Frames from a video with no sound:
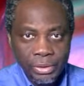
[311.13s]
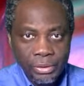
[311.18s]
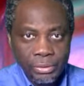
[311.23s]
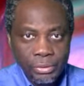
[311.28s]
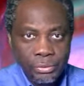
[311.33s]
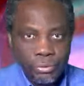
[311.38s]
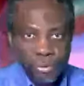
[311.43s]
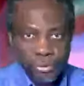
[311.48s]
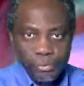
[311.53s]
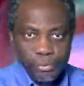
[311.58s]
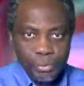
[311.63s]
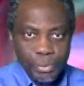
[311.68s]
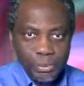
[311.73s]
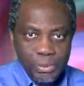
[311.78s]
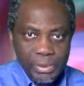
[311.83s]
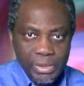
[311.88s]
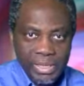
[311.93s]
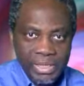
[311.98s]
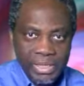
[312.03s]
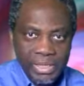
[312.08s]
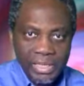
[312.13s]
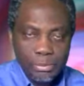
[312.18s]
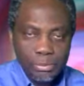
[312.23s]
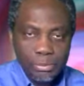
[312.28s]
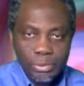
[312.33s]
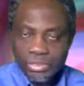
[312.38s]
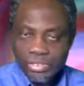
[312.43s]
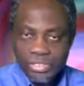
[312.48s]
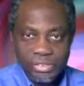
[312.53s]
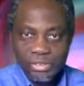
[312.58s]
Those people that had
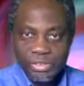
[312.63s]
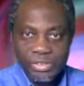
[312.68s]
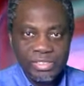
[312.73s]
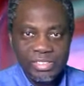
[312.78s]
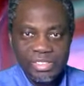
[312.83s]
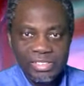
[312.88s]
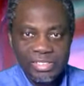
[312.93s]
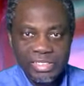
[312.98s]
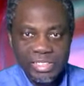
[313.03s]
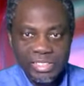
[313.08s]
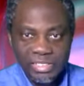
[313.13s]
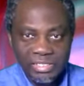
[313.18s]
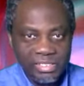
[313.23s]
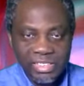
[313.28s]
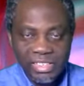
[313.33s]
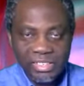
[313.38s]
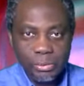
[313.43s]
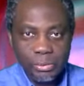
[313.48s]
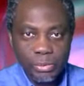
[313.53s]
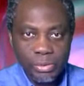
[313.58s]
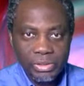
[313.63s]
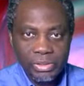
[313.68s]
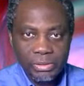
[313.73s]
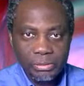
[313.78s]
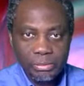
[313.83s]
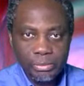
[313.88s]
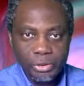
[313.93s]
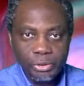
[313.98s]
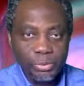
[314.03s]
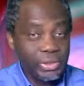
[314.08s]
Moses understand exactly what
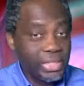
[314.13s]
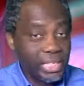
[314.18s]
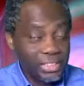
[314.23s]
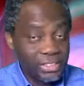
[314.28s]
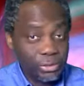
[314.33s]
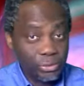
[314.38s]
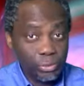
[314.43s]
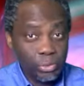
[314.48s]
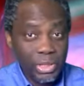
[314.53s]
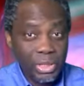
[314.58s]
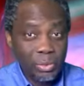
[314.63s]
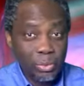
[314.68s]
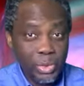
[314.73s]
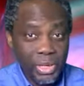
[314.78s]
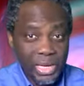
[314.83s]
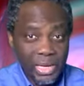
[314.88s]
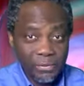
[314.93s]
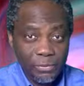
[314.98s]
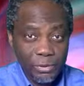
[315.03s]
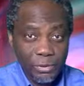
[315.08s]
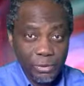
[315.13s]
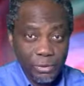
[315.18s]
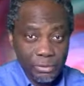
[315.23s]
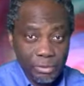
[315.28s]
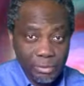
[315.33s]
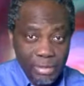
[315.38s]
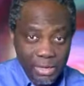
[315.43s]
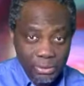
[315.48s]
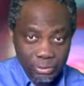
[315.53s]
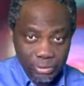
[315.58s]
it means. But that is why we have gone
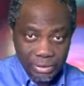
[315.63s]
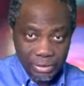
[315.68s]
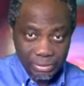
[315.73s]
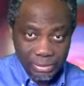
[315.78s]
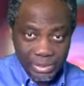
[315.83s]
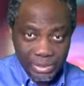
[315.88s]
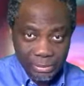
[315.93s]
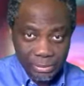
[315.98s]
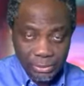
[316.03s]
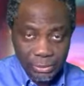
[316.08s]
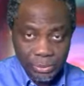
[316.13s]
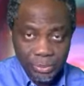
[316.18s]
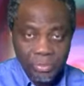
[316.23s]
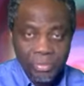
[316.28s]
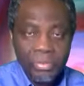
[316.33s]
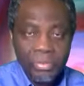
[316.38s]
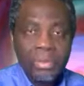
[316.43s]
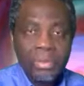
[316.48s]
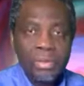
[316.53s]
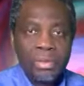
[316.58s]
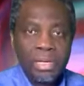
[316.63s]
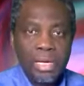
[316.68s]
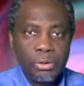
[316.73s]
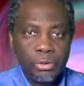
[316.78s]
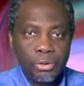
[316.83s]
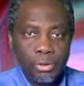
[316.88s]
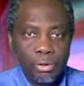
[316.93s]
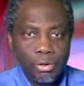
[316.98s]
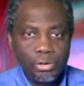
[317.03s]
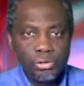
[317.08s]
back to the Bible,
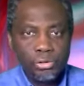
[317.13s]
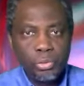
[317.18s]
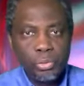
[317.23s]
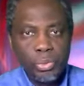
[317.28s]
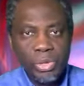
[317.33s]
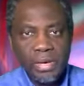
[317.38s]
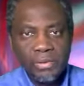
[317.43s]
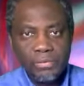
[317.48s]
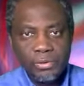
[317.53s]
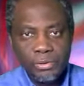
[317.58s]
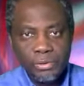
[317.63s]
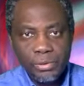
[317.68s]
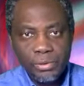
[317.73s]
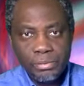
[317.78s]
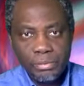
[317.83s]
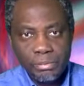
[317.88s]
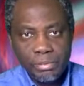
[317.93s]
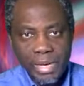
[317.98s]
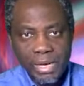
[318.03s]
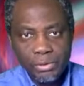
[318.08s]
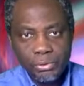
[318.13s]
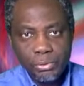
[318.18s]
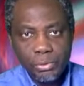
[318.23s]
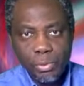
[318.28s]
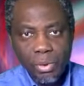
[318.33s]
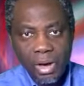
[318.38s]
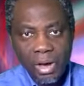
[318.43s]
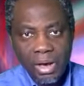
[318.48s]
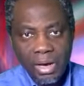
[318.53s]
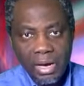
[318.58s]
and also we have gone back
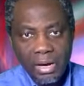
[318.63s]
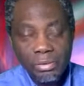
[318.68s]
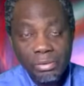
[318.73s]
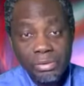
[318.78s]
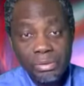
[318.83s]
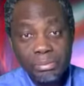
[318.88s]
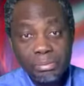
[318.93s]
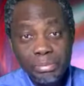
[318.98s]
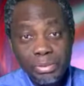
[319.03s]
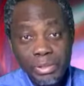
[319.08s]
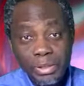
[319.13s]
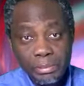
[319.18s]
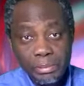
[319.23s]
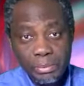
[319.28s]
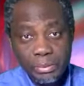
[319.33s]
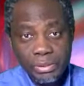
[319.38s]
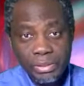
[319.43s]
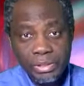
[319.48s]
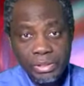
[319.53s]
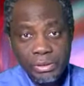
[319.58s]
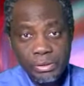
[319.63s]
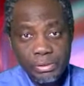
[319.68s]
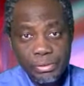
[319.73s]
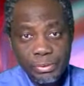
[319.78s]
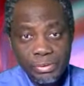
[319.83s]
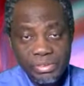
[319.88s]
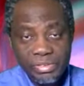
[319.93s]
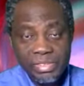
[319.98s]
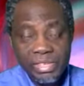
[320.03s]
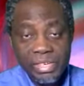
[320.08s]
to how the people in
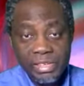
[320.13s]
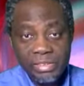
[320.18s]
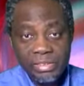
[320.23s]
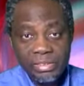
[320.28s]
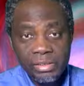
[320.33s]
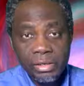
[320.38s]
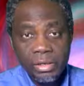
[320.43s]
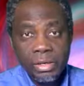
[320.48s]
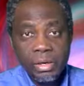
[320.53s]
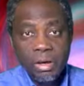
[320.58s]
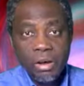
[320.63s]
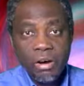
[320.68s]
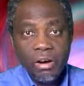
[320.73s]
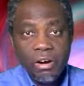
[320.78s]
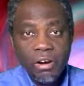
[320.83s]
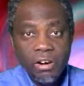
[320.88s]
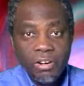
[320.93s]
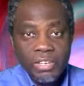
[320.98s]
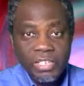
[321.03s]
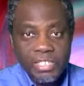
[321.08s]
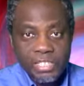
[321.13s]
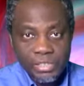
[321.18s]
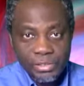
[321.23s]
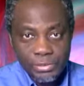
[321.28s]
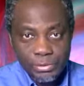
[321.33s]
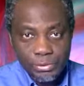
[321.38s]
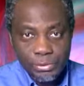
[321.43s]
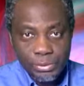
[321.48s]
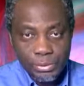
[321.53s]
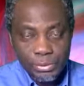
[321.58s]
those days
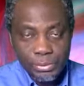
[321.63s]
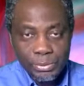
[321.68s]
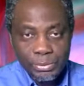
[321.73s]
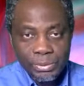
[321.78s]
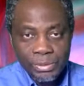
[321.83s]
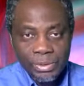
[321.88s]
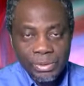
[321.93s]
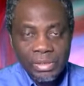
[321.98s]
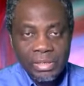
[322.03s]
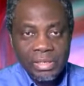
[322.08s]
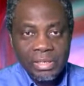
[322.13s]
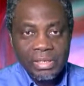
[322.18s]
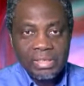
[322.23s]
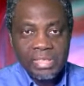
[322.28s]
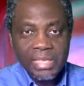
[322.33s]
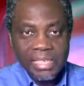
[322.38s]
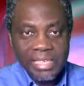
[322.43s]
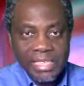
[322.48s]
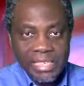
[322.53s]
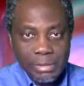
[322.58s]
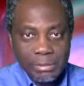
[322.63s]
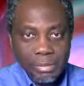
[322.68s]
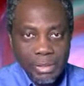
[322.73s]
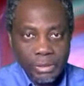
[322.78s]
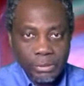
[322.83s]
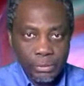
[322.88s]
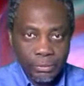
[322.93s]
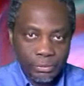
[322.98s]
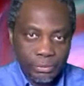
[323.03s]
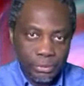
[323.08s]
understood the
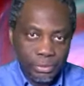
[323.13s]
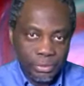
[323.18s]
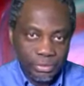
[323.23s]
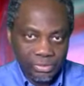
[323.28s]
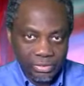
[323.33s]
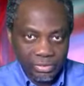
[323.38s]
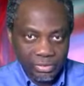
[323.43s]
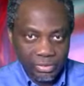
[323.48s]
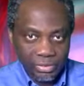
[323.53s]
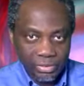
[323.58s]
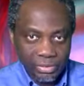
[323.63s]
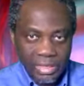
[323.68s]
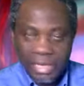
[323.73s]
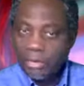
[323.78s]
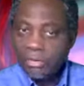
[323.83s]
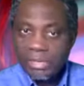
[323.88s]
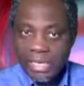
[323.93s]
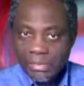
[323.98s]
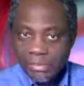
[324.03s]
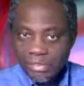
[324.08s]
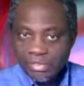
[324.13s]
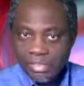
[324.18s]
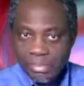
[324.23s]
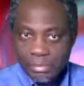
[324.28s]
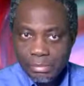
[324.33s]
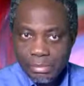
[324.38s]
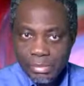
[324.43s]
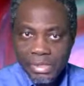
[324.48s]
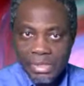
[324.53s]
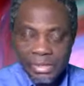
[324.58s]
image of gods. Now, that
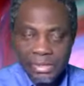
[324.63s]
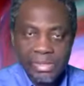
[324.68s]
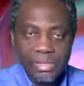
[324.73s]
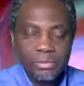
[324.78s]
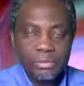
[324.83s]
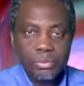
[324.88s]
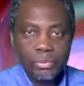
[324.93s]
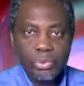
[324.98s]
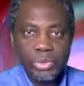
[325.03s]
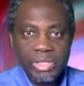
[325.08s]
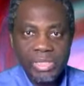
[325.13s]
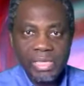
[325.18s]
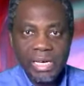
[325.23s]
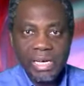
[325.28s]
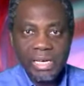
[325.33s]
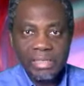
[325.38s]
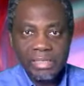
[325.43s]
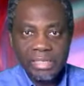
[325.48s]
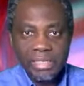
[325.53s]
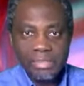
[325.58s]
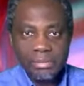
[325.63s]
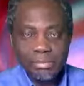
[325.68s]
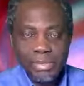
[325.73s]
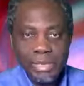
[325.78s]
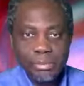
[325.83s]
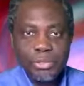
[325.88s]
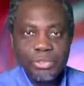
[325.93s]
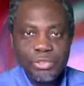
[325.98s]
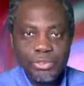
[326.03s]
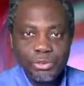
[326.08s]
doesn't mean that the
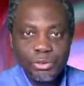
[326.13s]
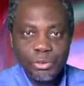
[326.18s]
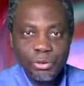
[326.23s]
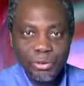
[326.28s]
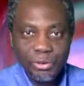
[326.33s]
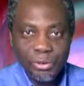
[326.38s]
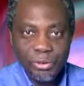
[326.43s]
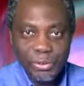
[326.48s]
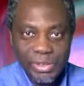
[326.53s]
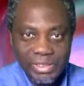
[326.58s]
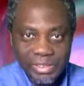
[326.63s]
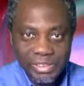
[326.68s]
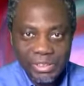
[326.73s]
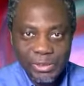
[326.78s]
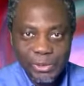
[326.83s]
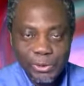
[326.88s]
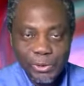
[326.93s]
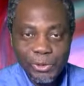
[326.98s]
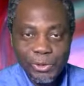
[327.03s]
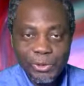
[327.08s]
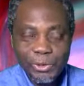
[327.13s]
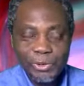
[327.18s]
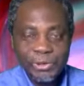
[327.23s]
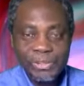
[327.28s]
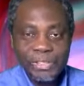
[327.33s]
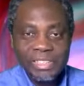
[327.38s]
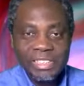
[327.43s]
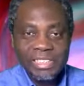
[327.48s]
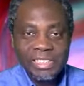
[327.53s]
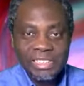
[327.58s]
Bible is tolerating
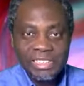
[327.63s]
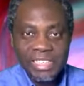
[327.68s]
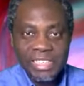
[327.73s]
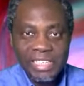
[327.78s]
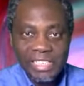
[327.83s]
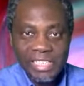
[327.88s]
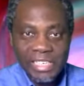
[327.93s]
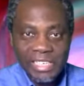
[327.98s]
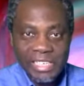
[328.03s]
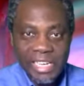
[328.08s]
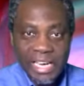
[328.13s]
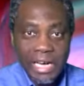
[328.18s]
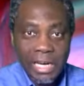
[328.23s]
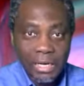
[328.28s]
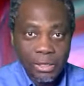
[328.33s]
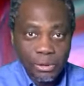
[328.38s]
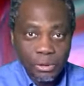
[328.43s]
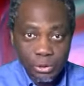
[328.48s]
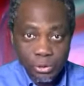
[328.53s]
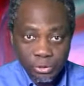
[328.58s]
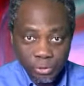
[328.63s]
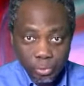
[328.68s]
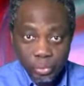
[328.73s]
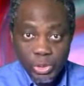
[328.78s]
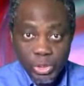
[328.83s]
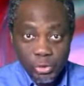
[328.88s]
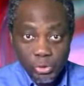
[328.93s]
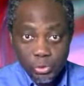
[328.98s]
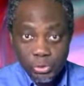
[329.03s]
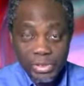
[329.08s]
or saying that there are gods.
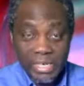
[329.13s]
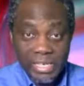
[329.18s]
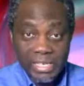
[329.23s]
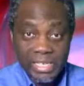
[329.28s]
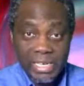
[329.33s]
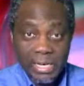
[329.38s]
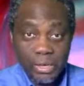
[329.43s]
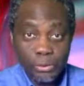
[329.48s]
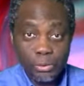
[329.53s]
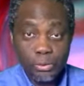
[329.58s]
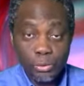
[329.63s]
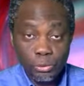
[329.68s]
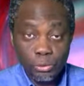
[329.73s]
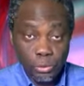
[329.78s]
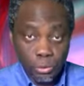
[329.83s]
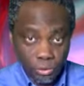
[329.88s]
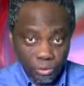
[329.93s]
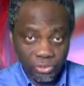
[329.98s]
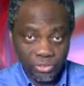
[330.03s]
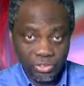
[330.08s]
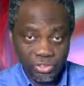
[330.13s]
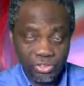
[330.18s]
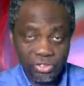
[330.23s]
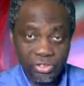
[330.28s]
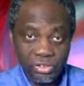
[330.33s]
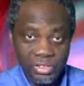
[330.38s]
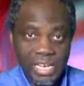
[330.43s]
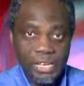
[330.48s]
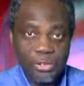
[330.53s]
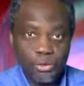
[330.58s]
We know that there are no
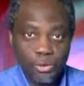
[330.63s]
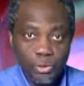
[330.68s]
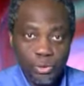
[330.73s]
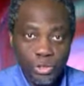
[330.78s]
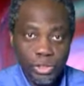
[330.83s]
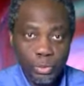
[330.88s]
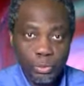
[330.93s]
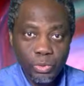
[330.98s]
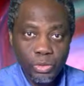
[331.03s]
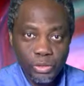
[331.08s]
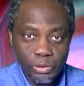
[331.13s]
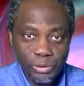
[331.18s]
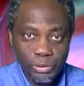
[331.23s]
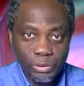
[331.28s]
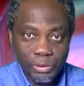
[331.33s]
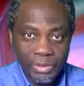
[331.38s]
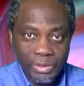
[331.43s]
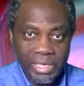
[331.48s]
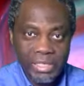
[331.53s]
gods. There is only one God.